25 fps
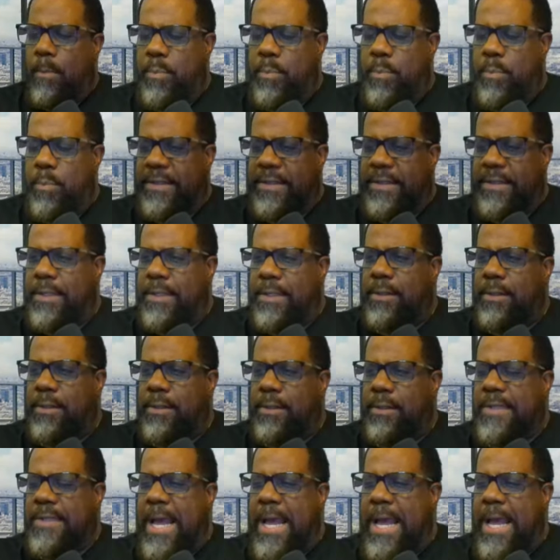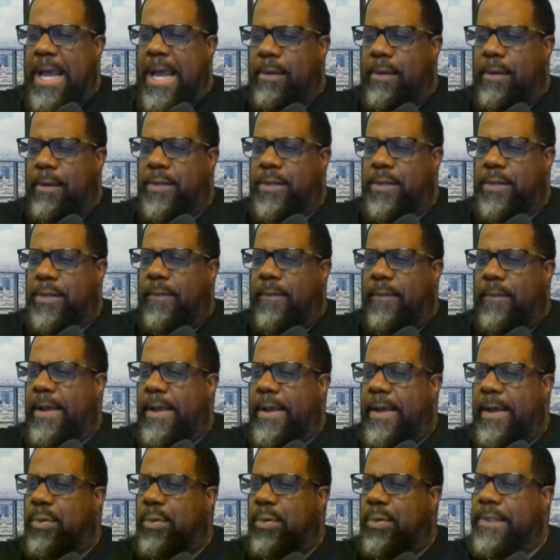Bitsender Tile is up
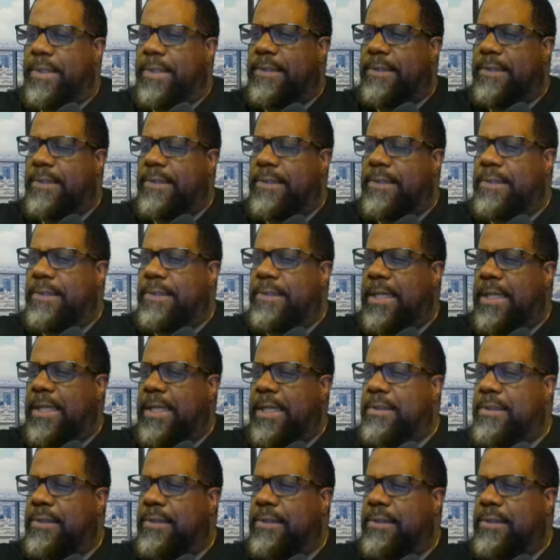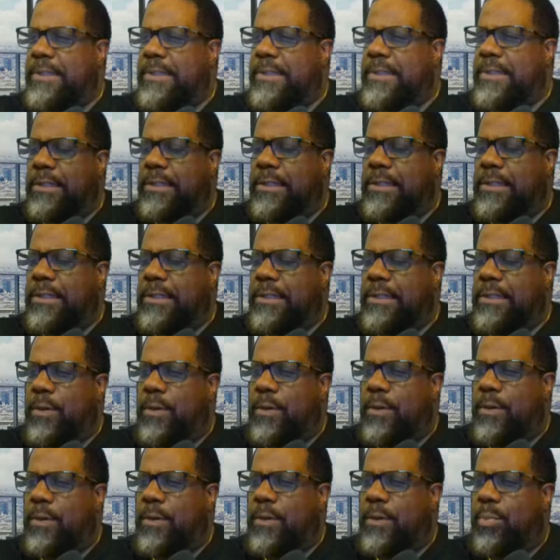five point six, Stacks is up
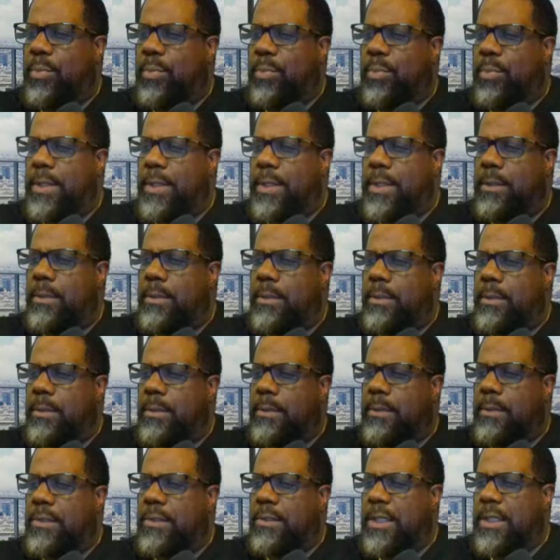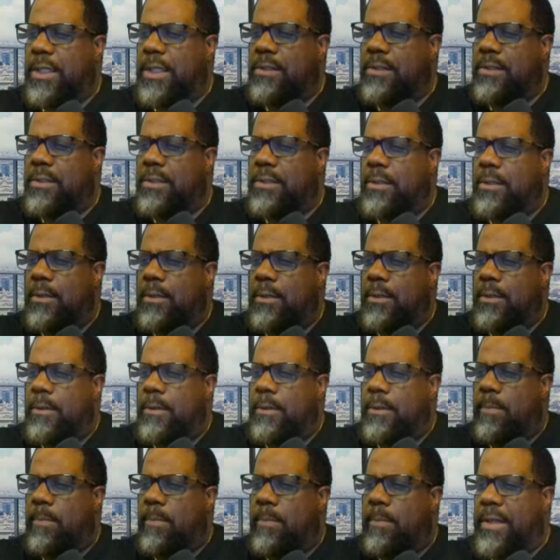thirteen point six,
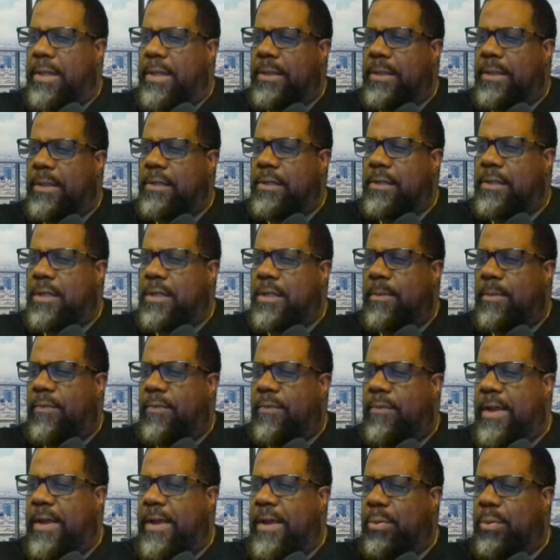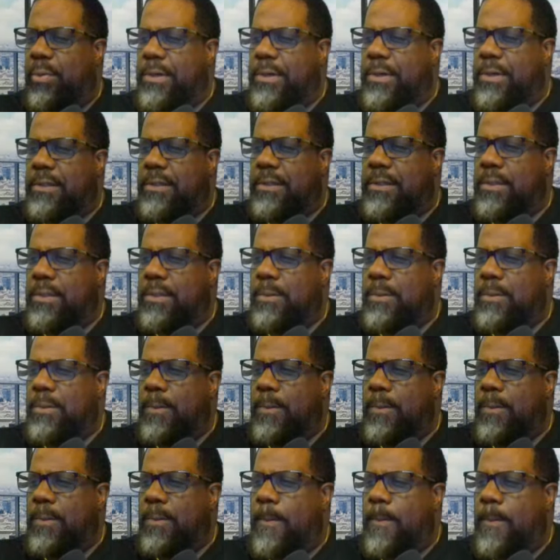Pith is up five point
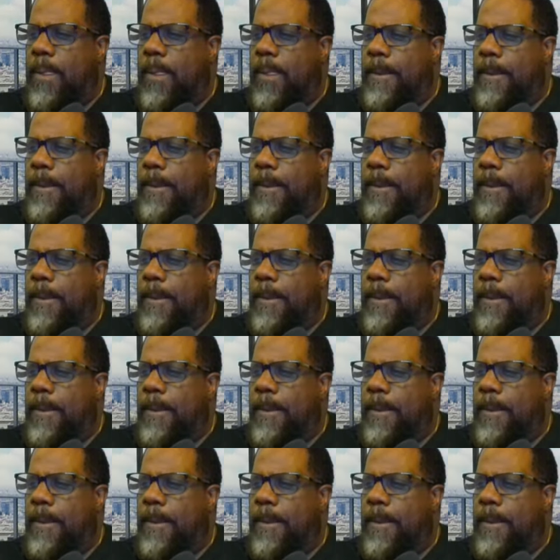two.